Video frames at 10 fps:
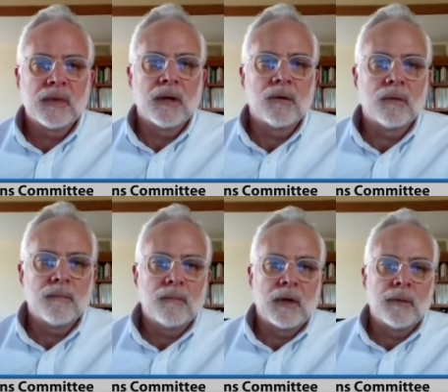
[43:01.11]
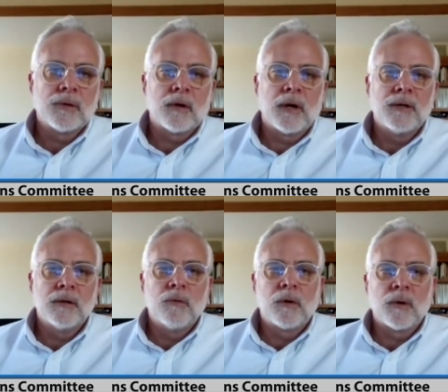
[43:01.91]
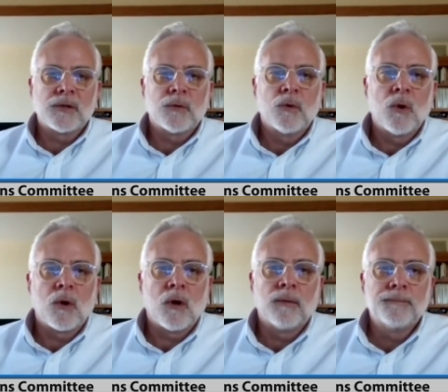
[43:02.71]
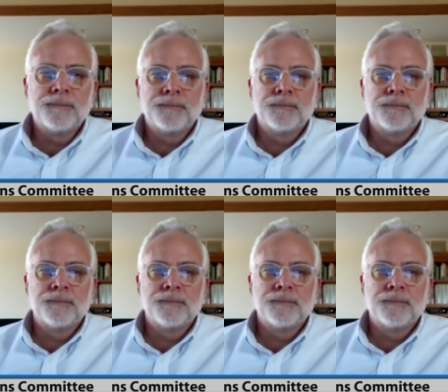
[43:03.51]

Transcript: Thank you, Madam Chair. I did request a roll call.